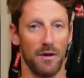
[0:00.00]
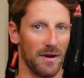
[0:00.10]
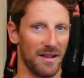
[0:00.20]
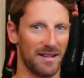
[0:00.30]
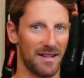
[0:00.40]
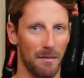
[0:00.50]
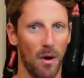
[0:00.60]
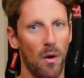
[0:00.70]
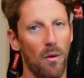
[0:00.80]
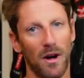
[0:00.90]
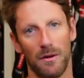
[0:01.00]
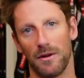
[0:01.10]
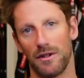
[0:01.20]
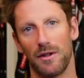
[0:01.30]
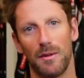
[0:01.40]
do you want to see more? What do you
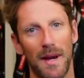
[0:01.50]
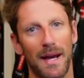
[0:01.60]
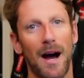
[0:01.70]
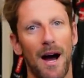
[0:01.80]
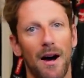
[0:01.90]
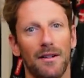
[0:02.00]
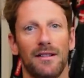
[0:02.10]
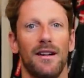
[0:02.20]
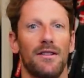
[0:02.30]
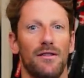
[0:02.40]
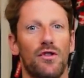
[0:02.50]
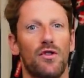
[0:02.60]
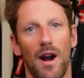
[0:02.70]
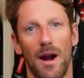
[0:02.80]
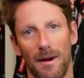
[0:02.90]
want to speak about?
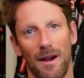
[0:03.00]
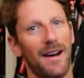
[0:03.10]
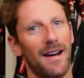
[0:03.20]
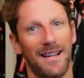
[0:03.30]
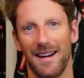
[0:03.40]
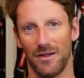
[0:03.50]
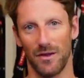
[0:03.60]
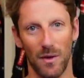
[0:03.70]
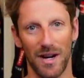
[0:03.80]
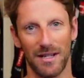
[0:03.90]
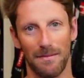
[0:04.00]
Subscribe, like, as always,